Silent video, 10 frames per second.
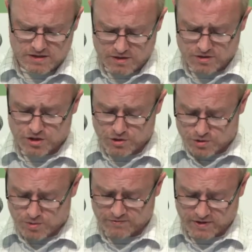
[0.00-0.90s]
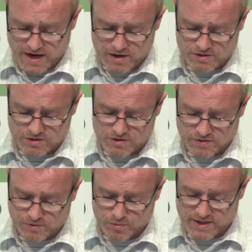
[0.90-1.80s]
is not unusual for carers to
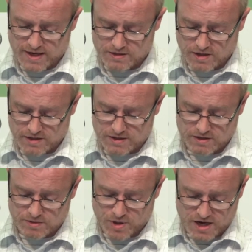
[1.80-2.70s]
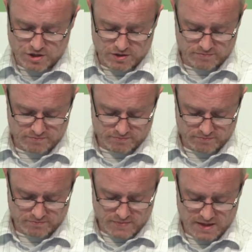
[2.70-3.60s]
suffer with anxiety or depression.
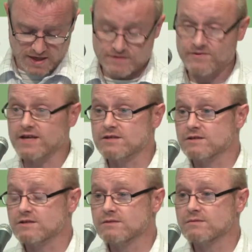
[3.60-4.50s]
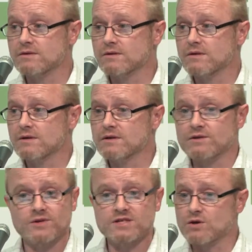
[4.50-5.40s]
Let's face it,
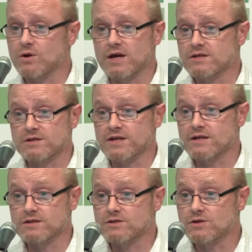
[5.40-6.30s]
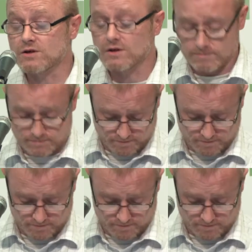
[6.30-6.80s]
there is no light at the end of the tunnel.